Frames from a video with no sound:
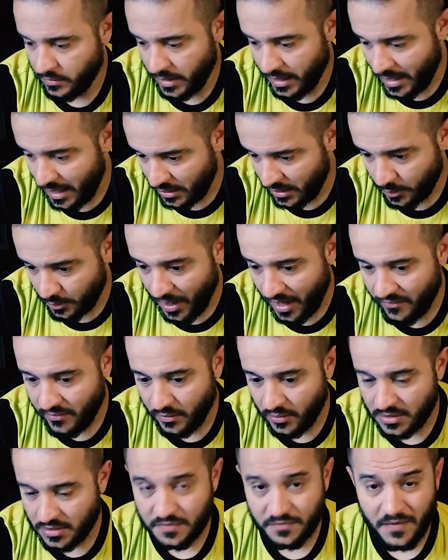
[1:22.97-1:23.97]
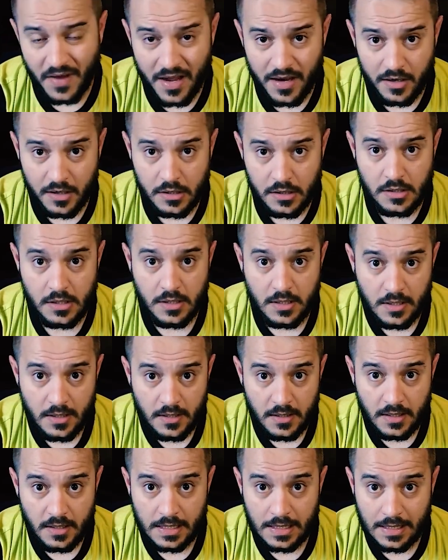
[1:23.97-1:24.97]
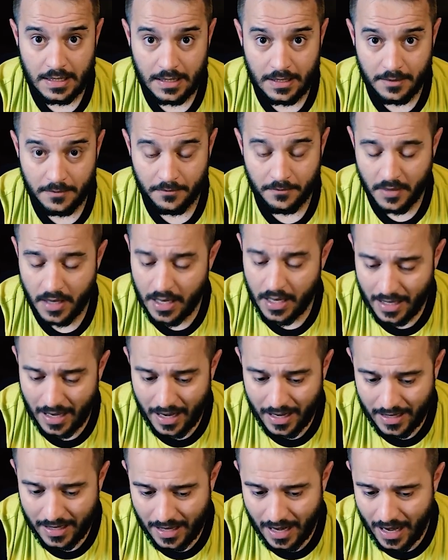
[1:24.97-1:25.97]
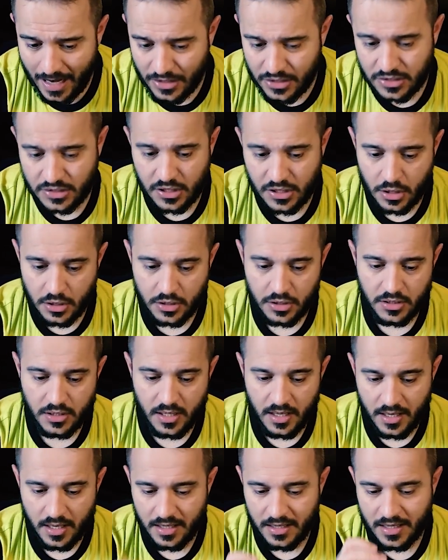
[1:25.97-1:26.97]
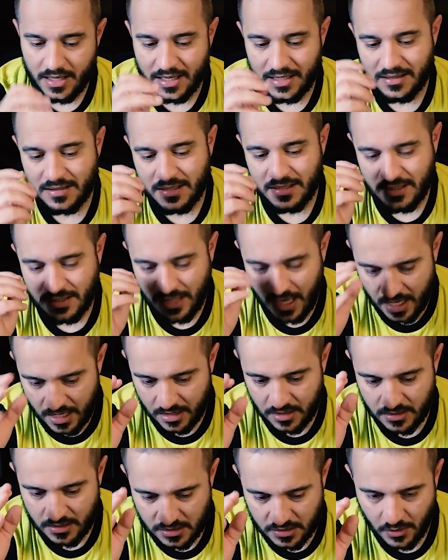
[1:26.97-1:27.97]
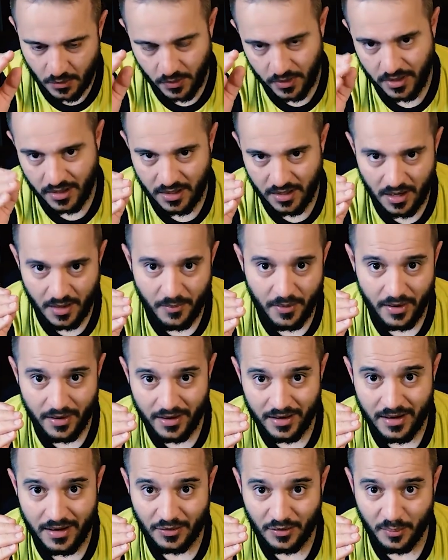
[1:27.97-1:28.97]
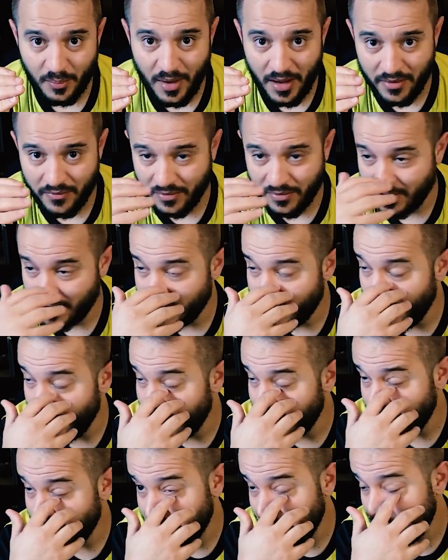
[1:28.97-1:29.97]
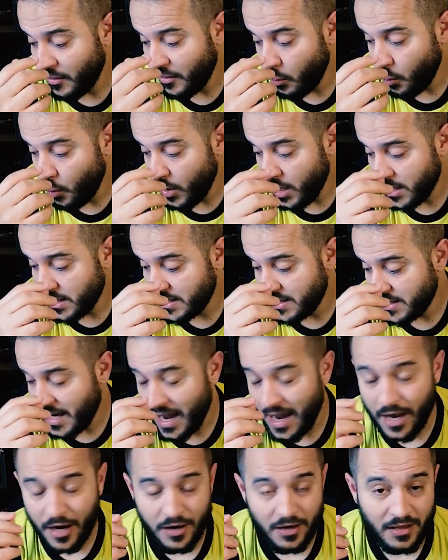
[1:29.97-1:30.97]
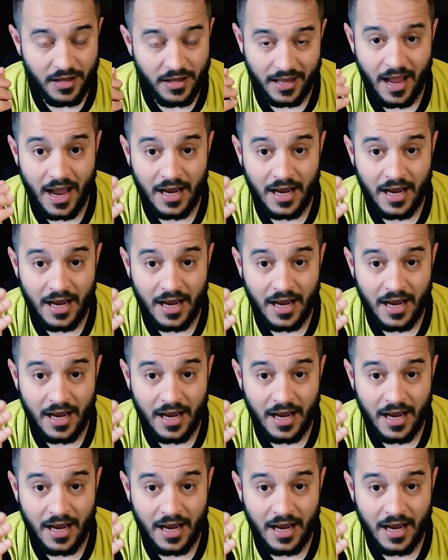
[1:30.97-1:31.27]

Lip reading: Renato Paiva was fired. And I just heard an insane story about Renato Paiva that once I heard, like,